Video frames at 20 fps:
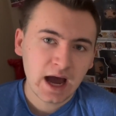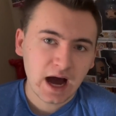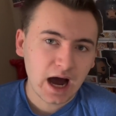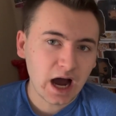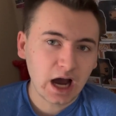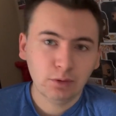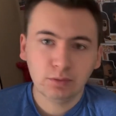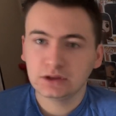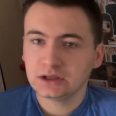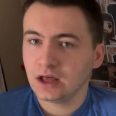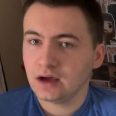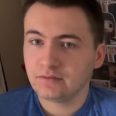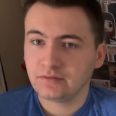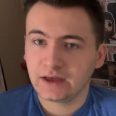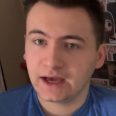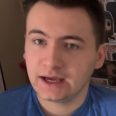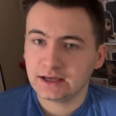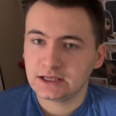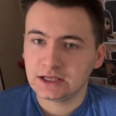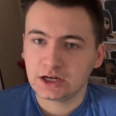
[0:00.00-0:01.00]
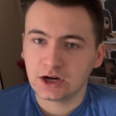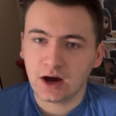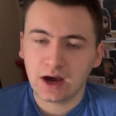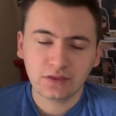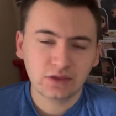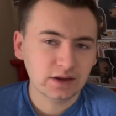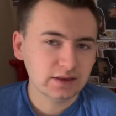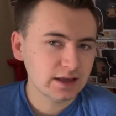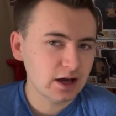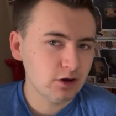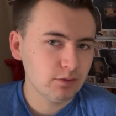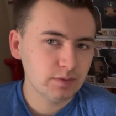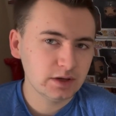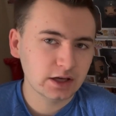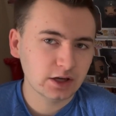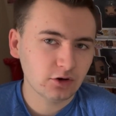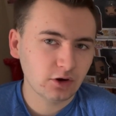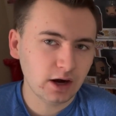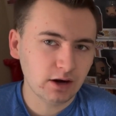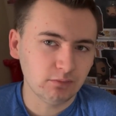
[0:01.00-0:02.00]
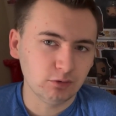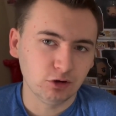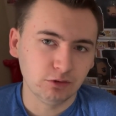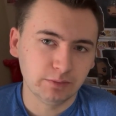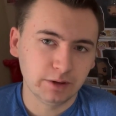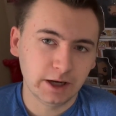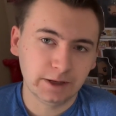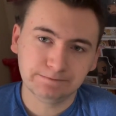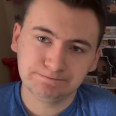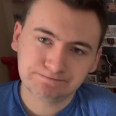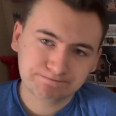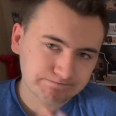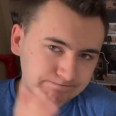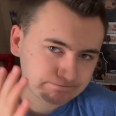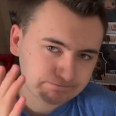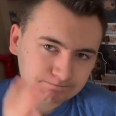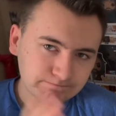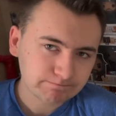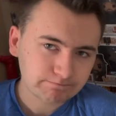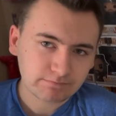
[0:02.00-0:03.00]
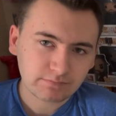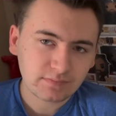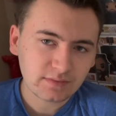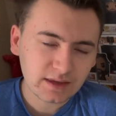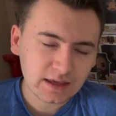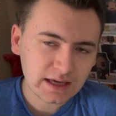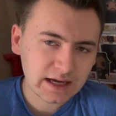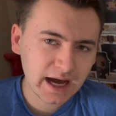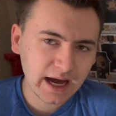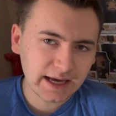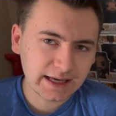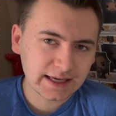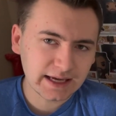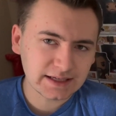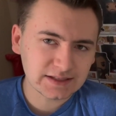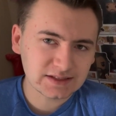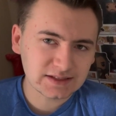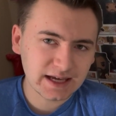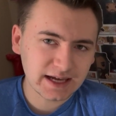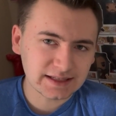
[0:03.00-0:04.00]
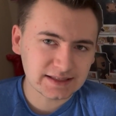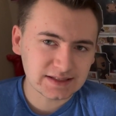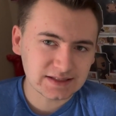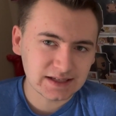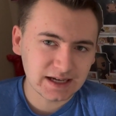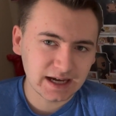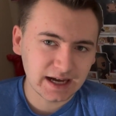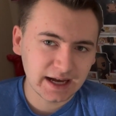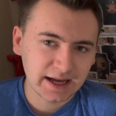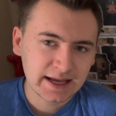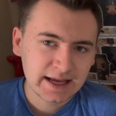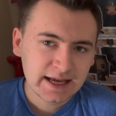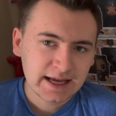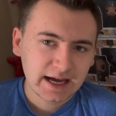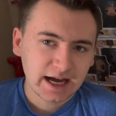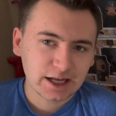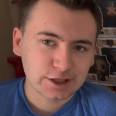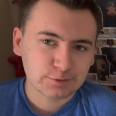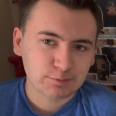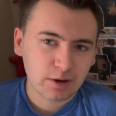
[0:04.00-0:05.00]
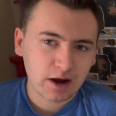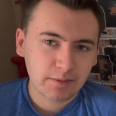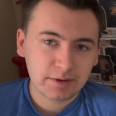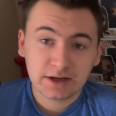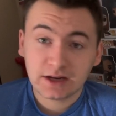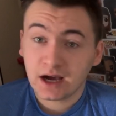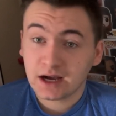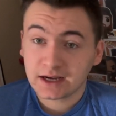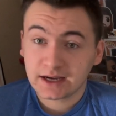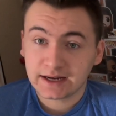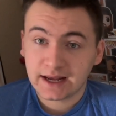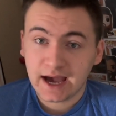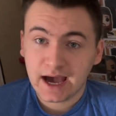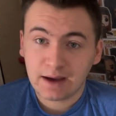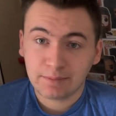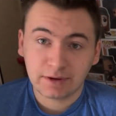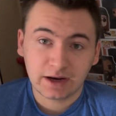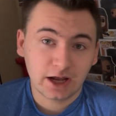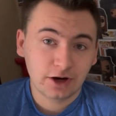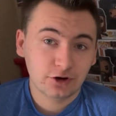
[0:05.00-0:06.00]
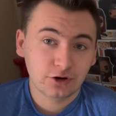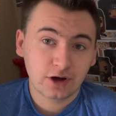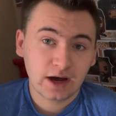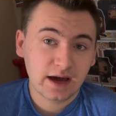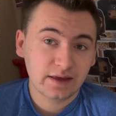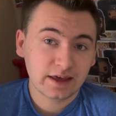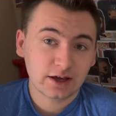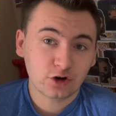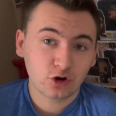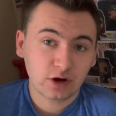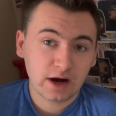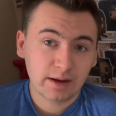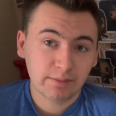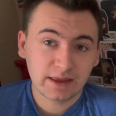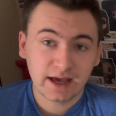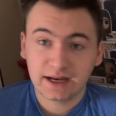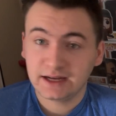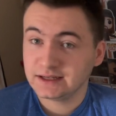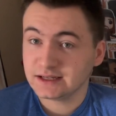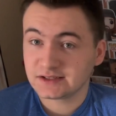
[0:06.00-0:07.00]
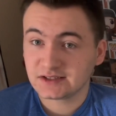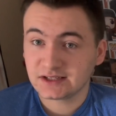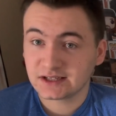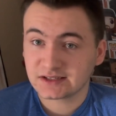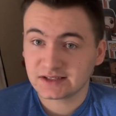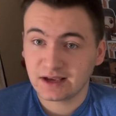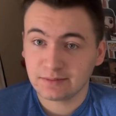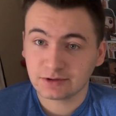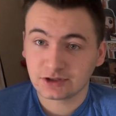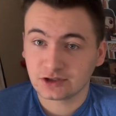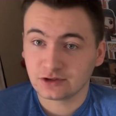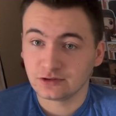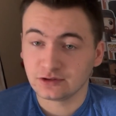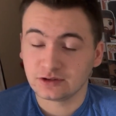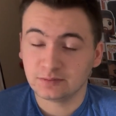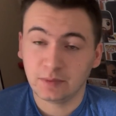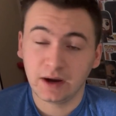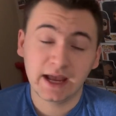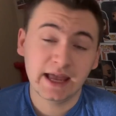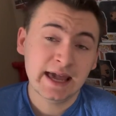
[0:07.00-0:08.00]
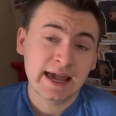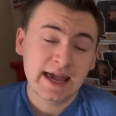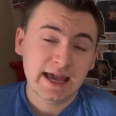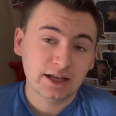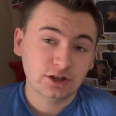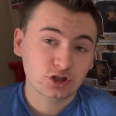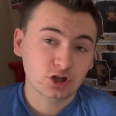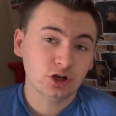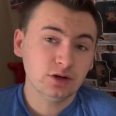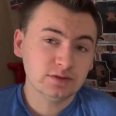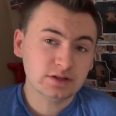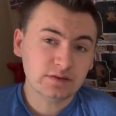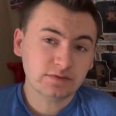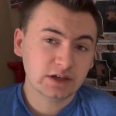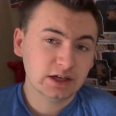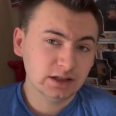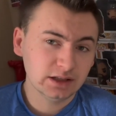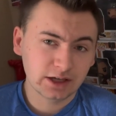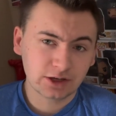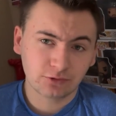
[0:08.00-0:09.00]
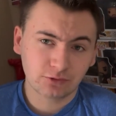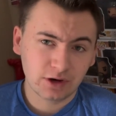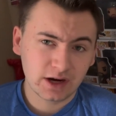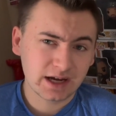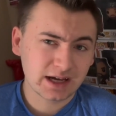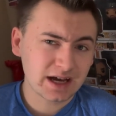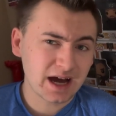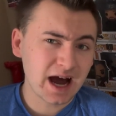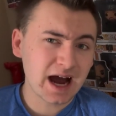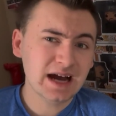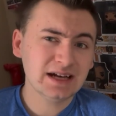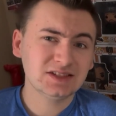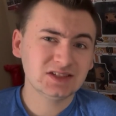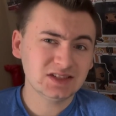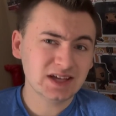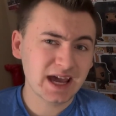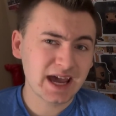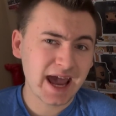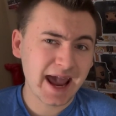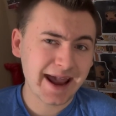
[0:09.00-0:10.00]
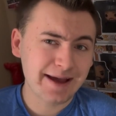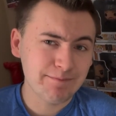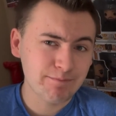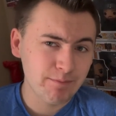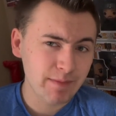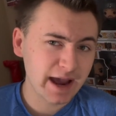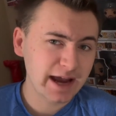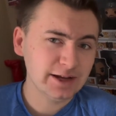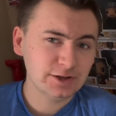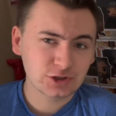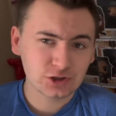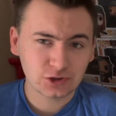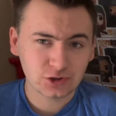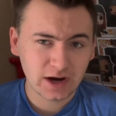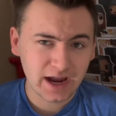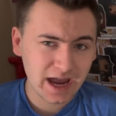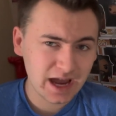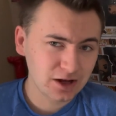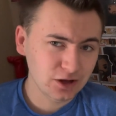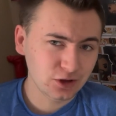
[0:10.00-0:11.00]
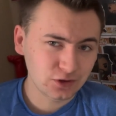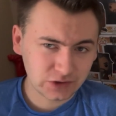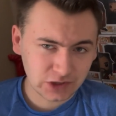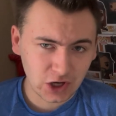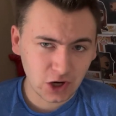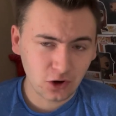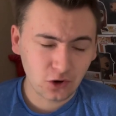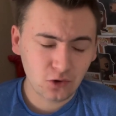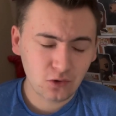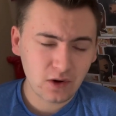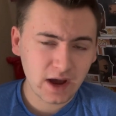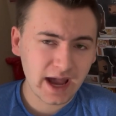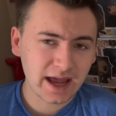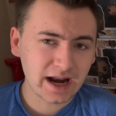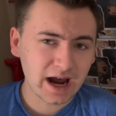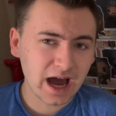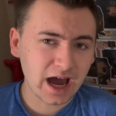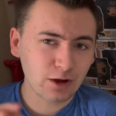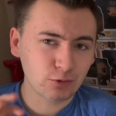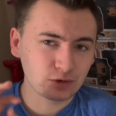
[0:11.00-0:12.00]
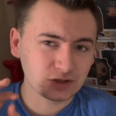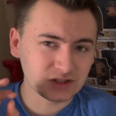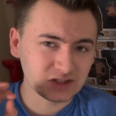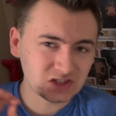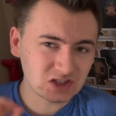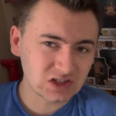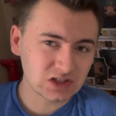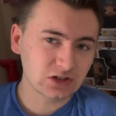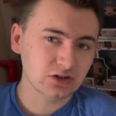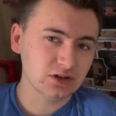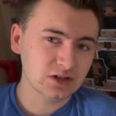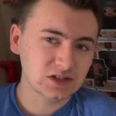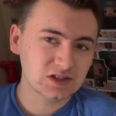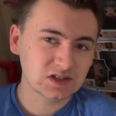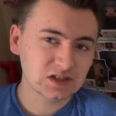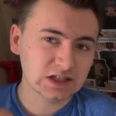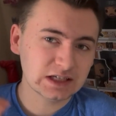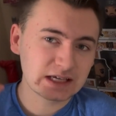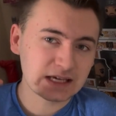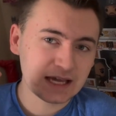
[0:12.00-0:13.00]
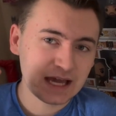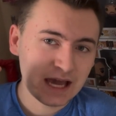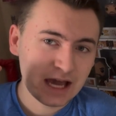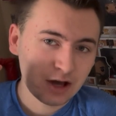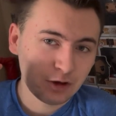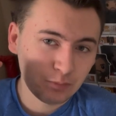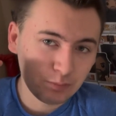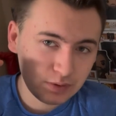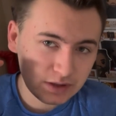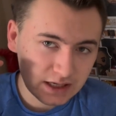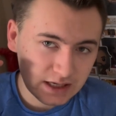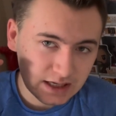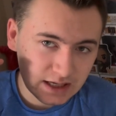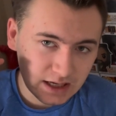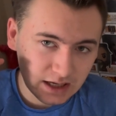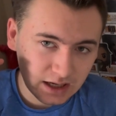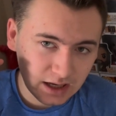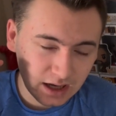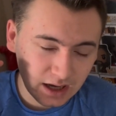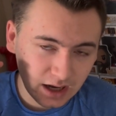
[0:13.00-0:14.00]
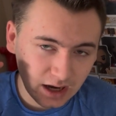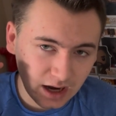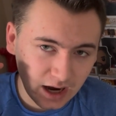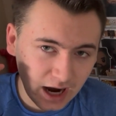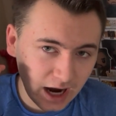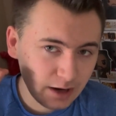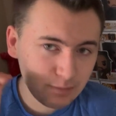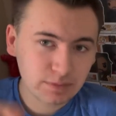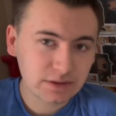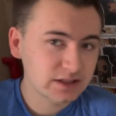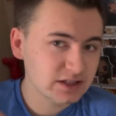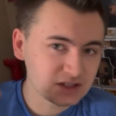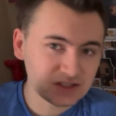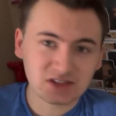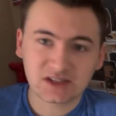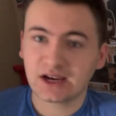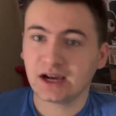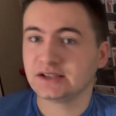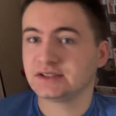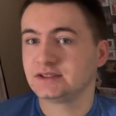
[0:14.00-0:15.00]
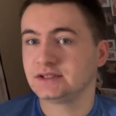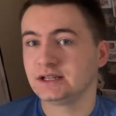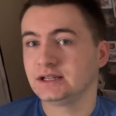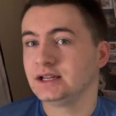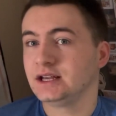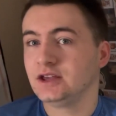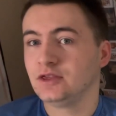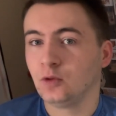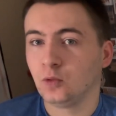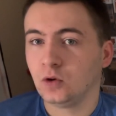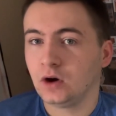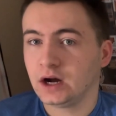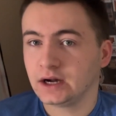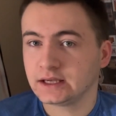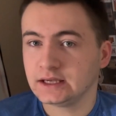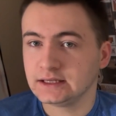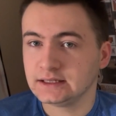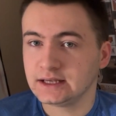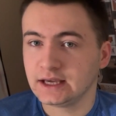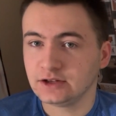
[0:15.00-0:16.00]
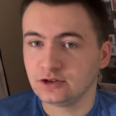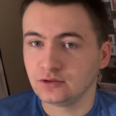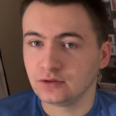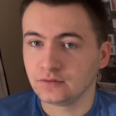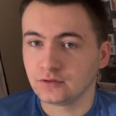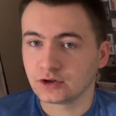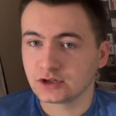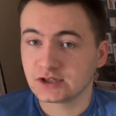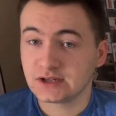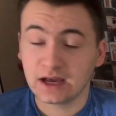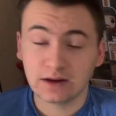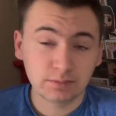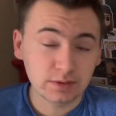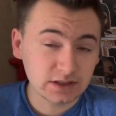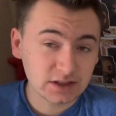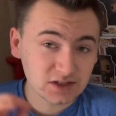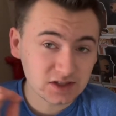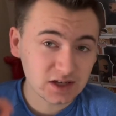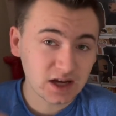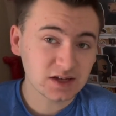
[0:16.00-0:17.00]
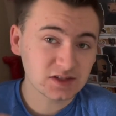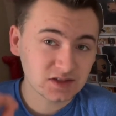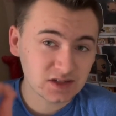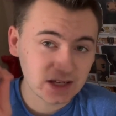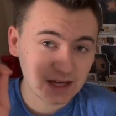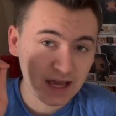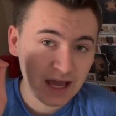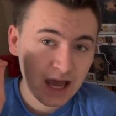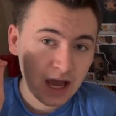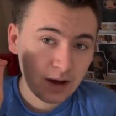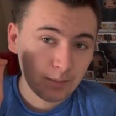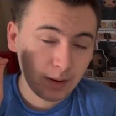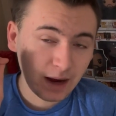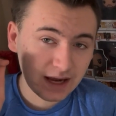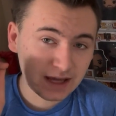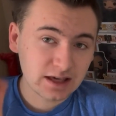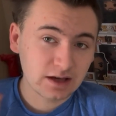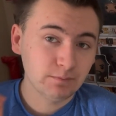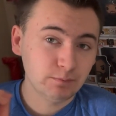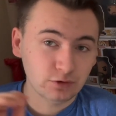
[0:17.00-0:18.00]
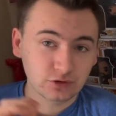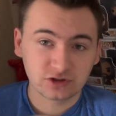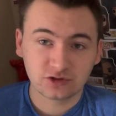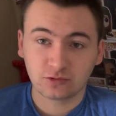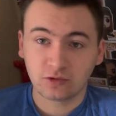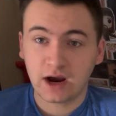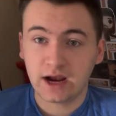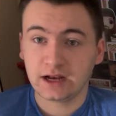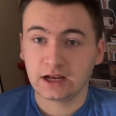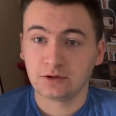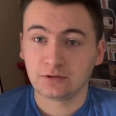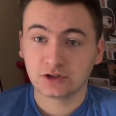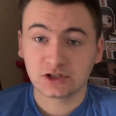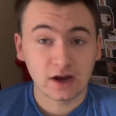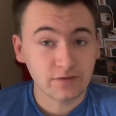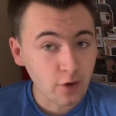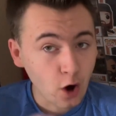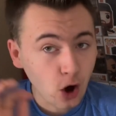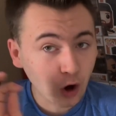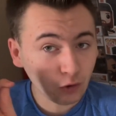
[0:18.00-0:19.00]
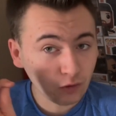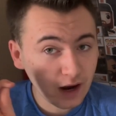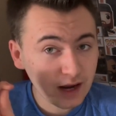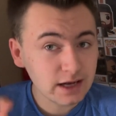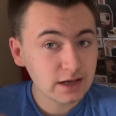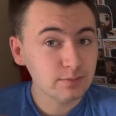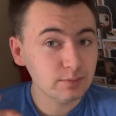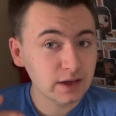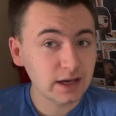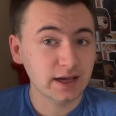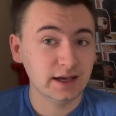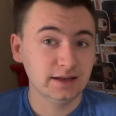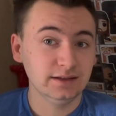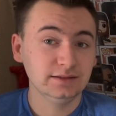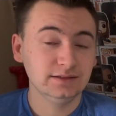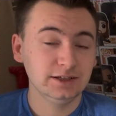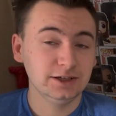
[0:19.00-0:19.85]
I would love that. You know, I think that would be incredible, but I guess that's probably not going to happen. I don't know how they cram that into 6 episodes. But in terms of killing Rick, I say a major hell no, and I would seriously be I'd be disgusted in the Walking Dead universe, and I'd be disgusted by Gimple's writing, which I've already been.